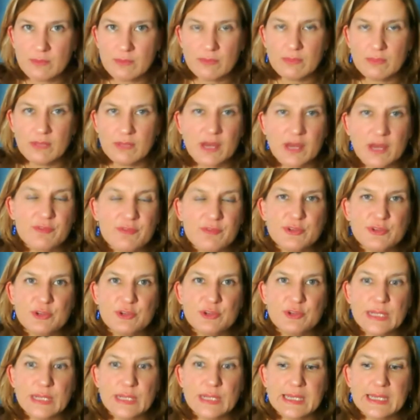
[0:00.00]
life
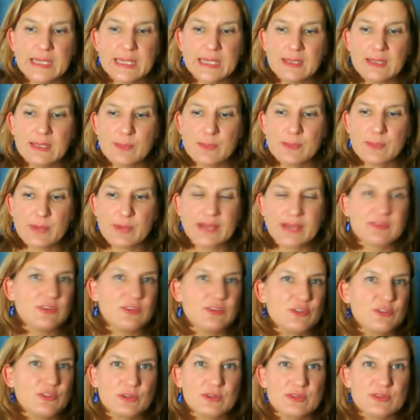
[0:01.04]
retuning
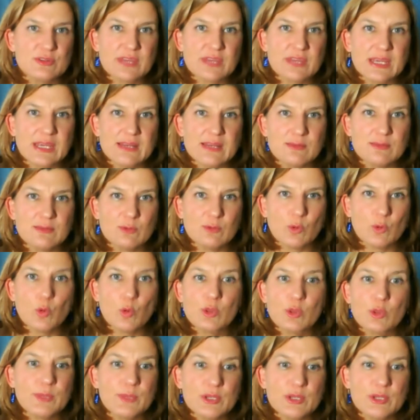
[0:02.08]
practitioners in all
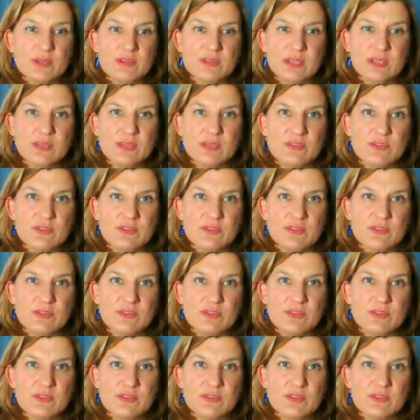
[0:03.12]
communities,